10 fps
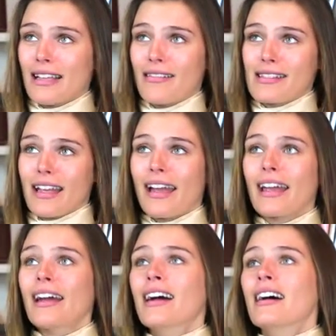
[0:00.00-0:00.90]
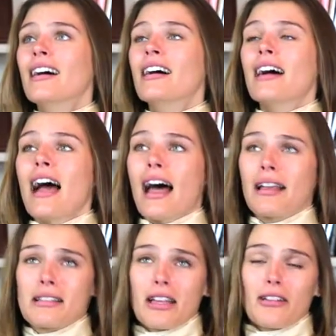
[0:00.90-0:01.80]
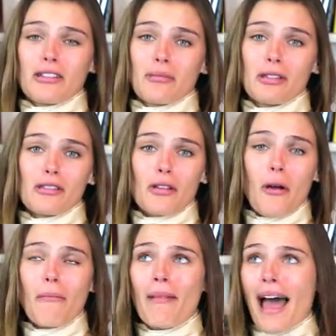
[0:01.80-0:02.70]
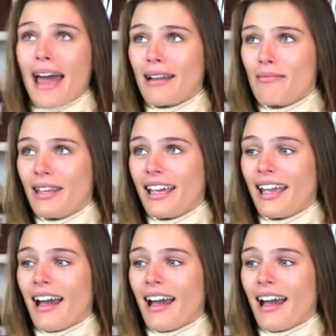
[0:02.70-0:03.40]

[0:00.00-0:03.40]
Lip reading: I was like, Alexander's gonna be so mad at me.